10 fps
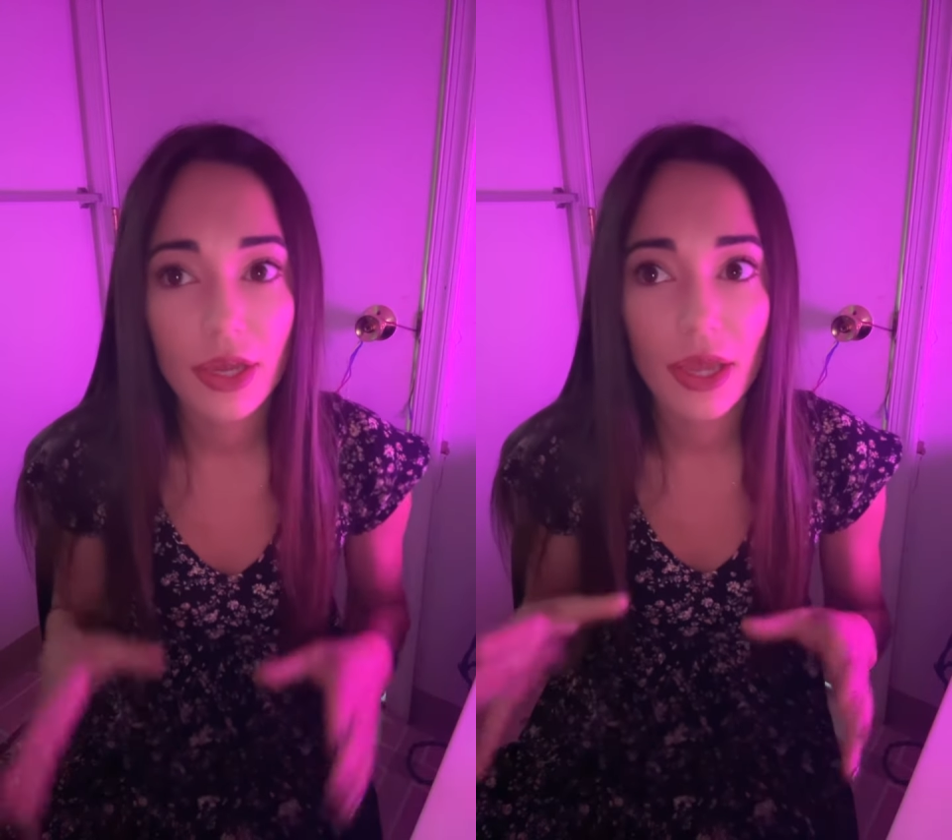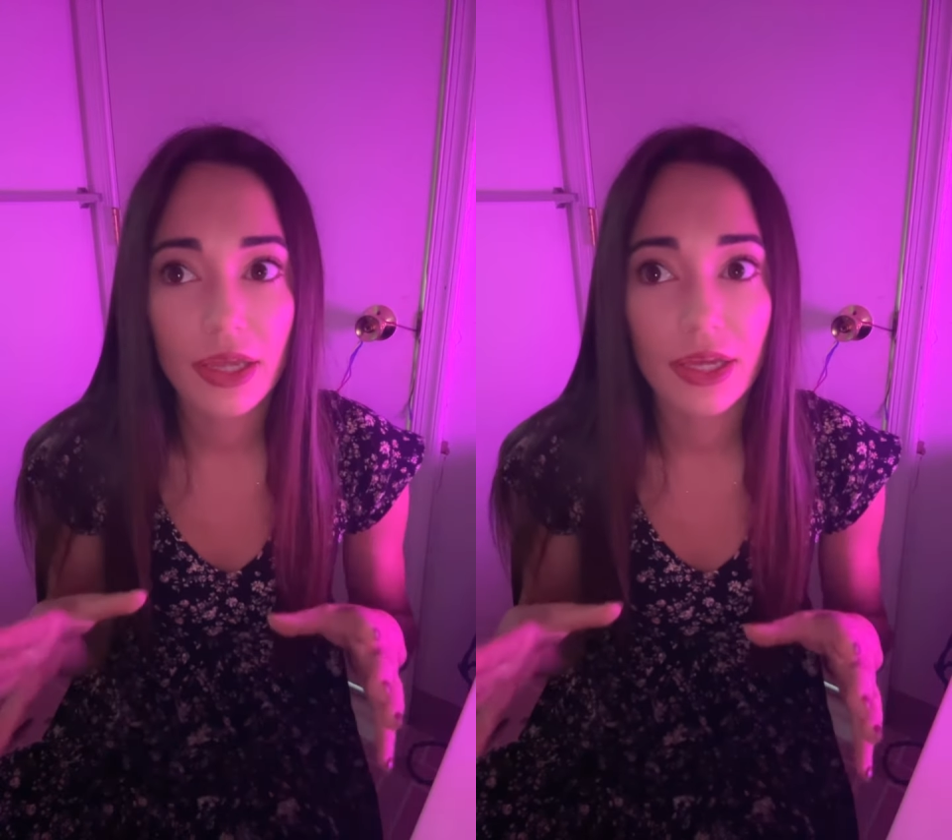
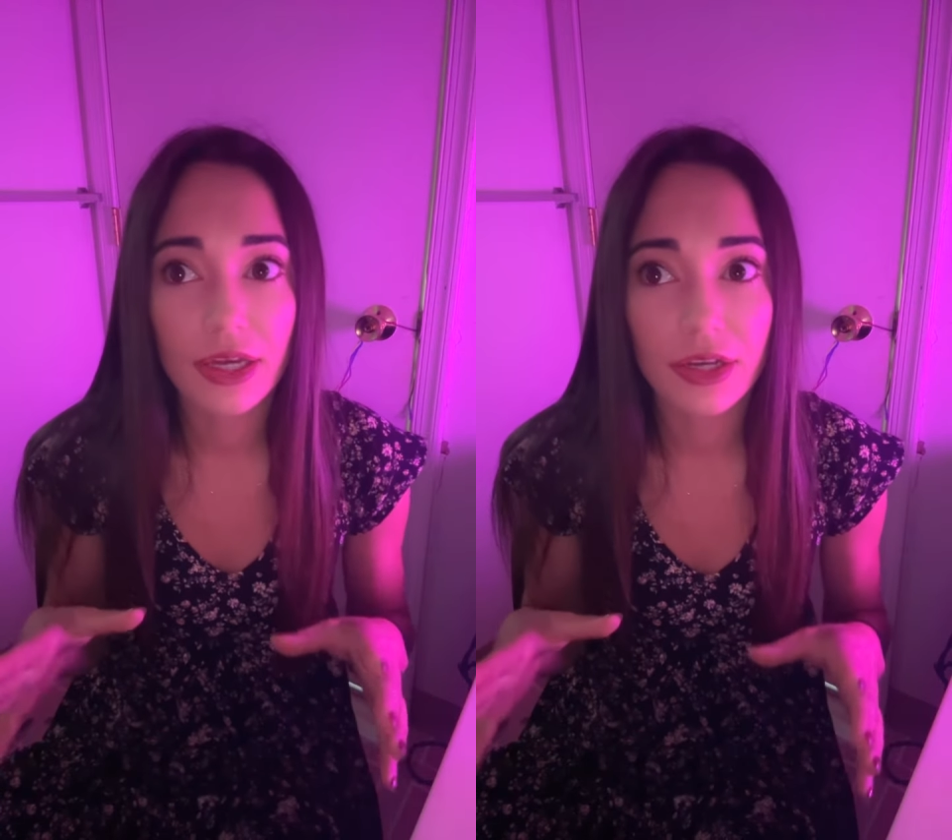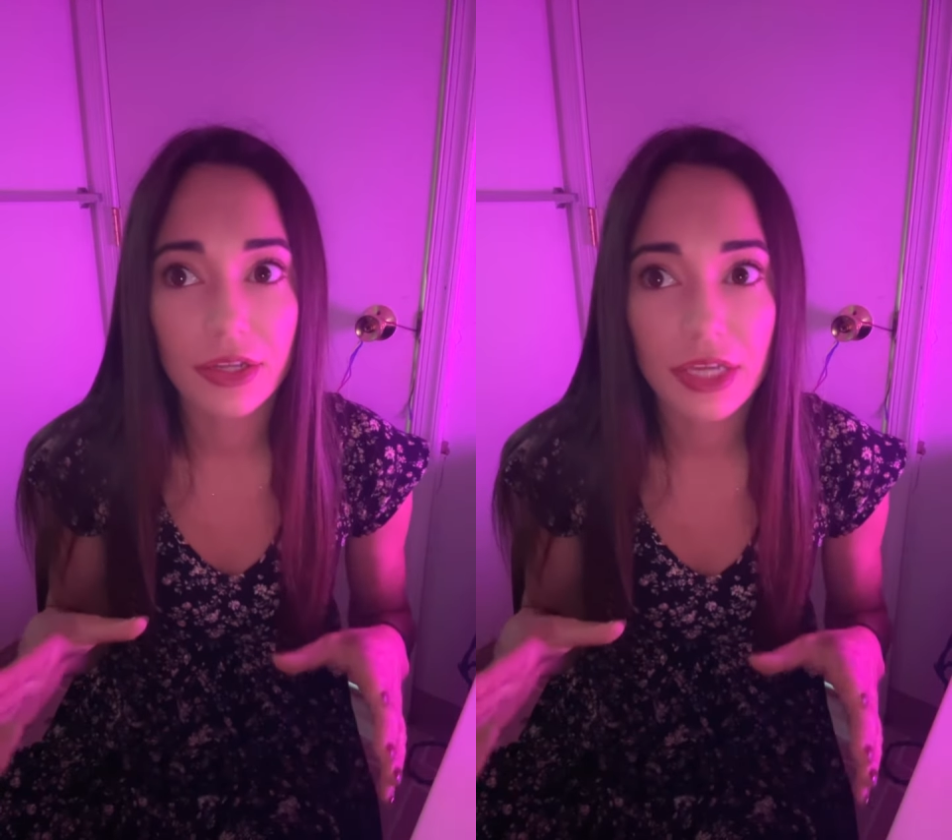
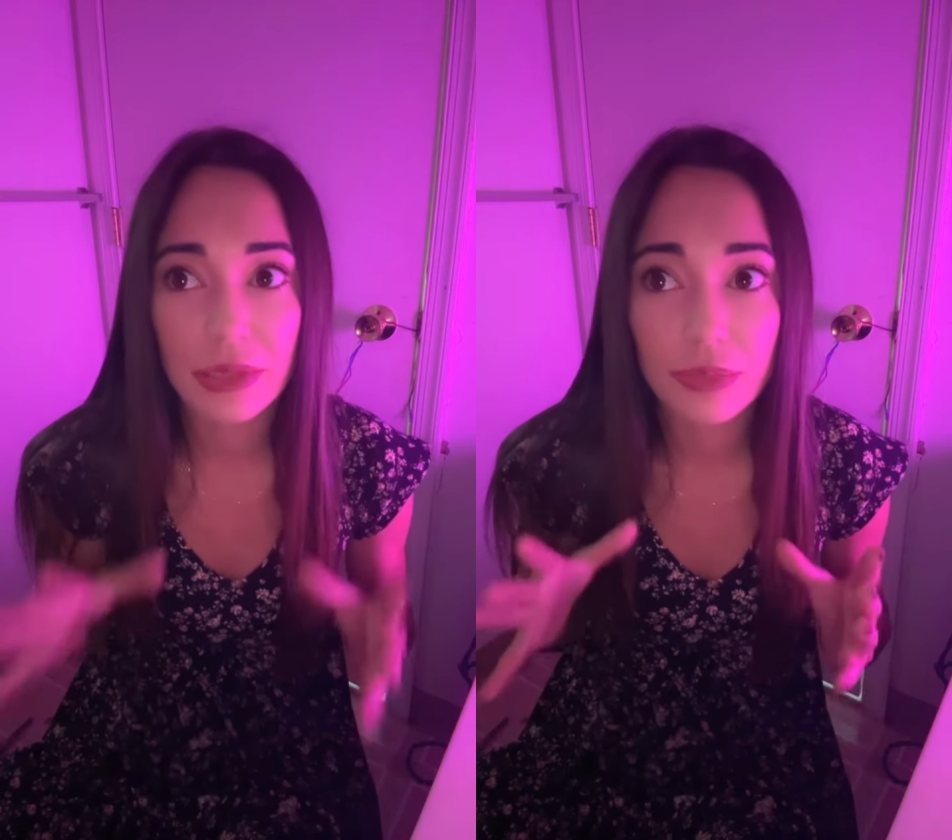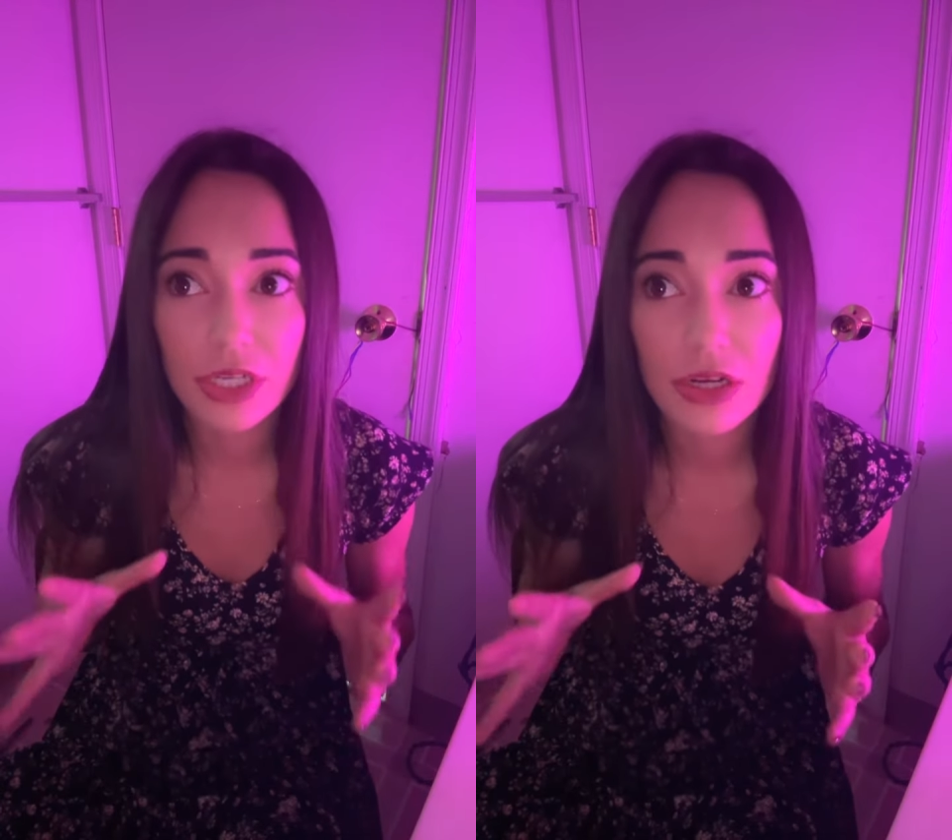and
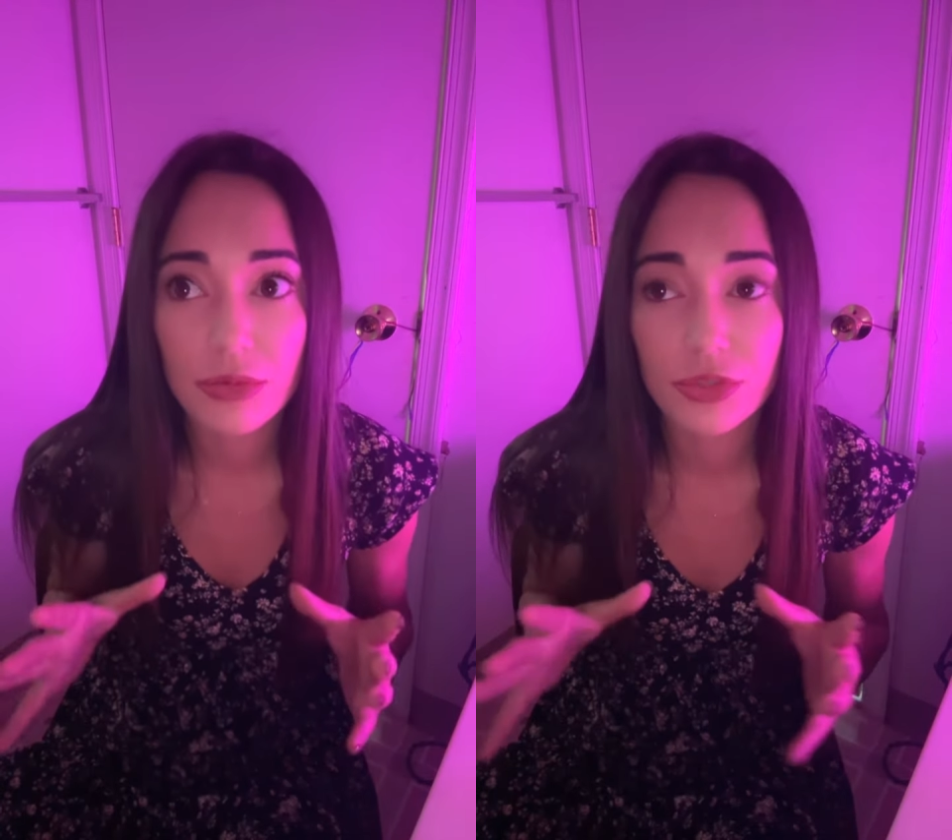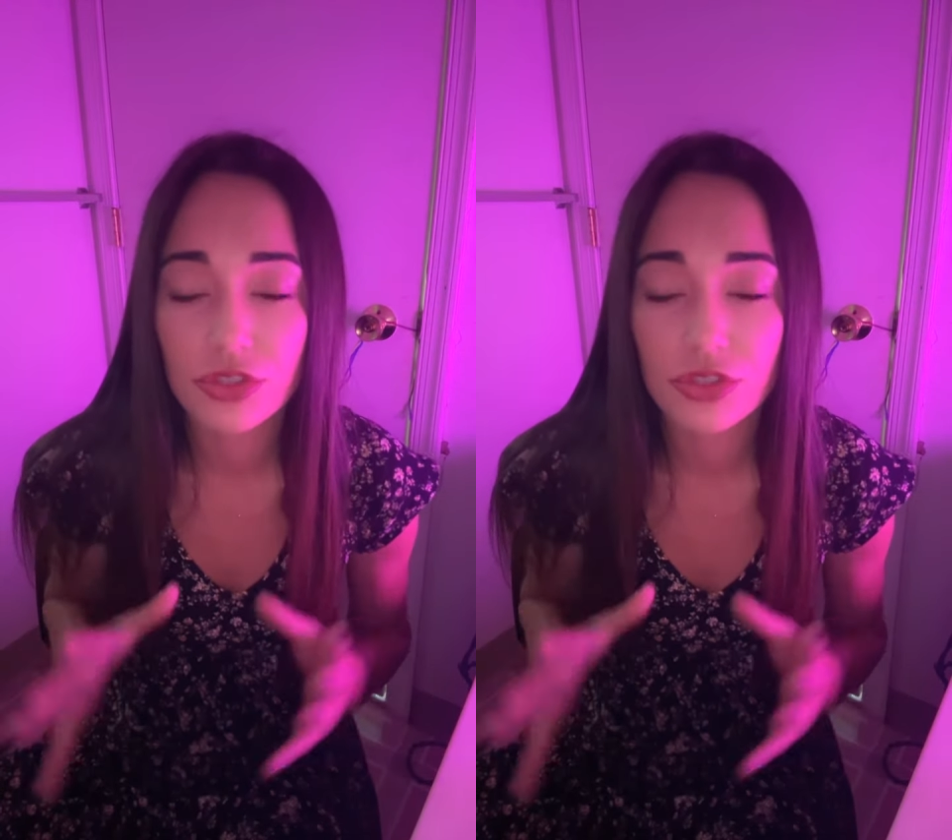it becomes